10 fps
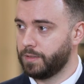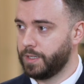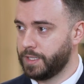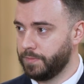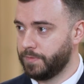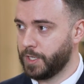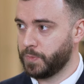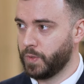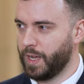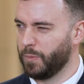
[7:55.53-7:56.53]

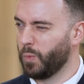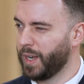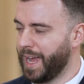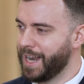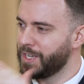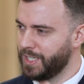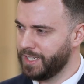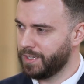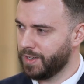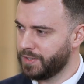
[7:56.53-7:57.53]
disinvestment and what it actually
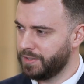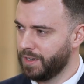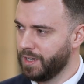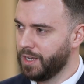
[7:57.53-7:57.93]
does,